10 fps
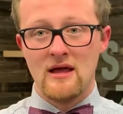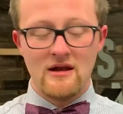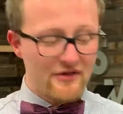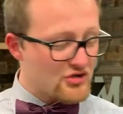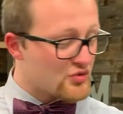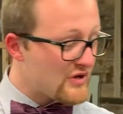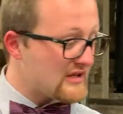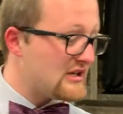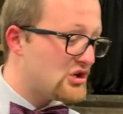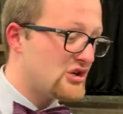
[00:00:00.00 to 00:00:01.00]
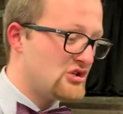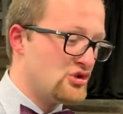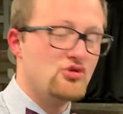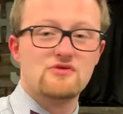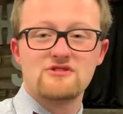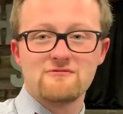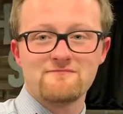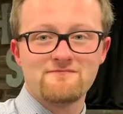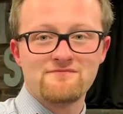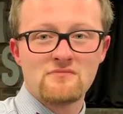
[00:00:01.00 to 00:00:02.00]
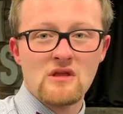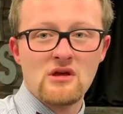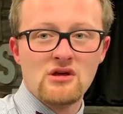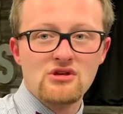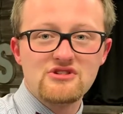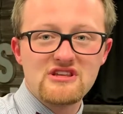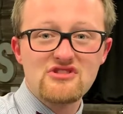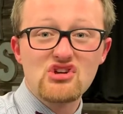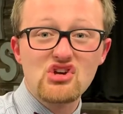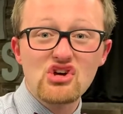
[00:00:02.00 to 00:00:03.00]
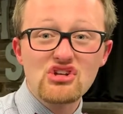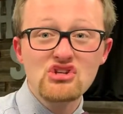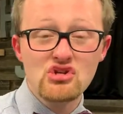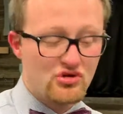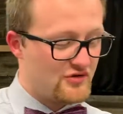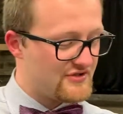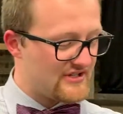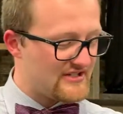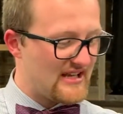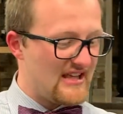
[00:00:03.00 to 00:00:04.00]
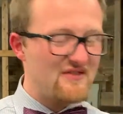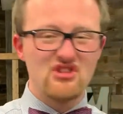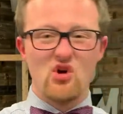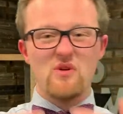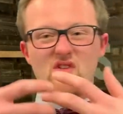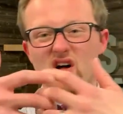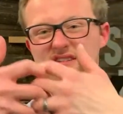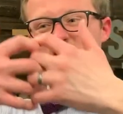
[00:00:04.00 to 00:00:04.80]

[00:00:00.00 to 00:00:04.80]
Now, there's really good news you see, the good news is that even though we've all